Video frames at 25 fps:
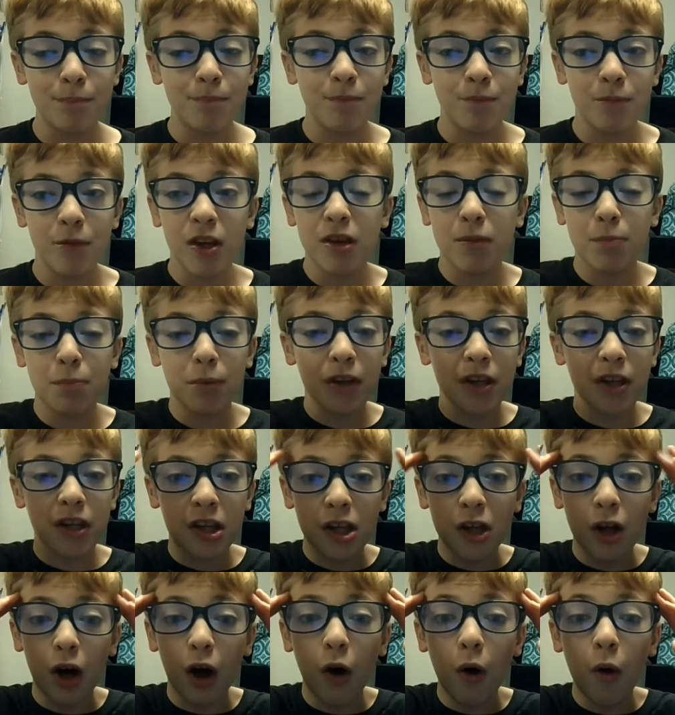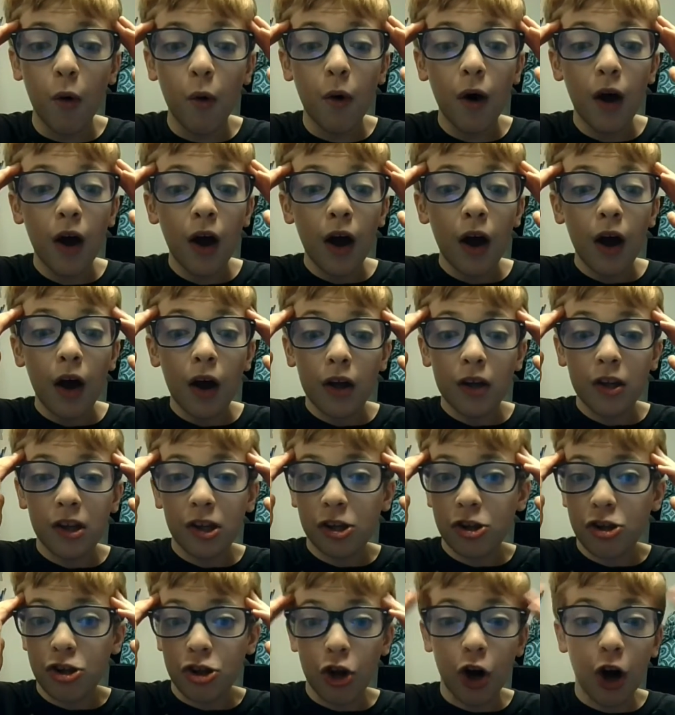just be so
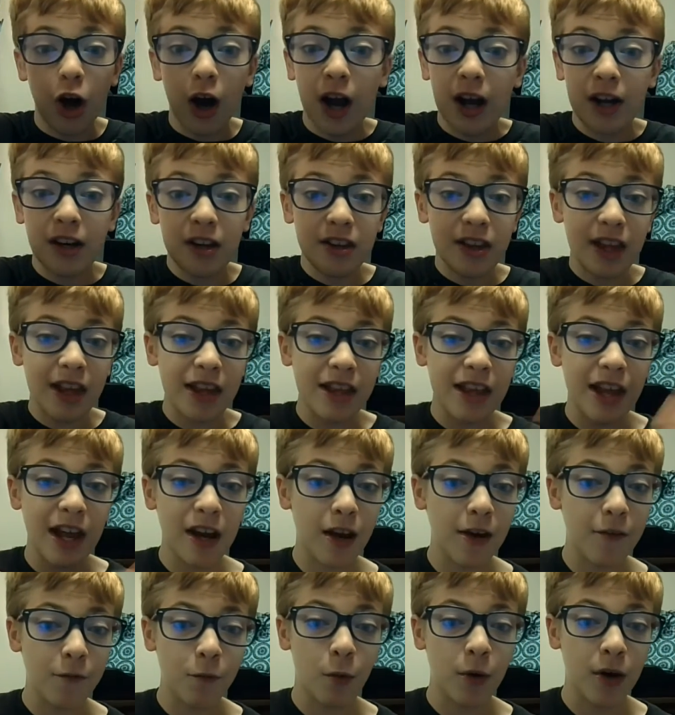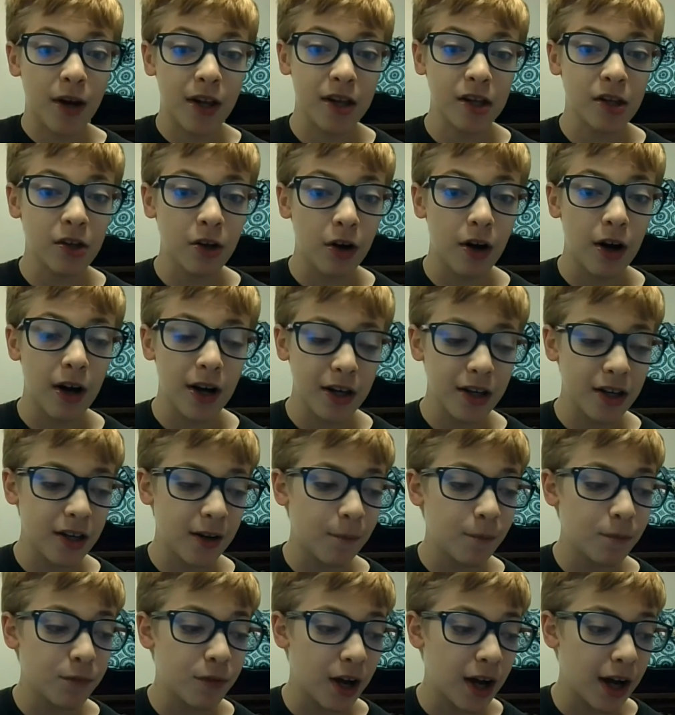shocked that that loved one is gone.
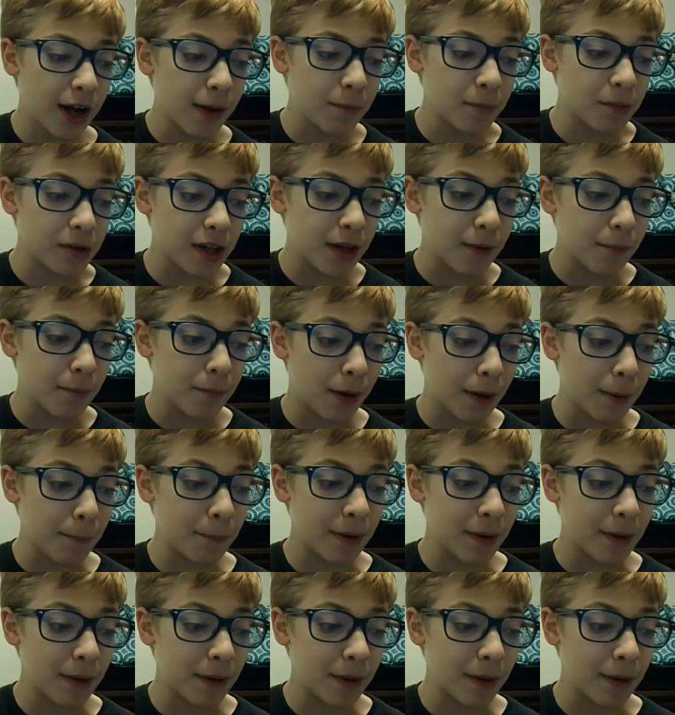Sometimes it might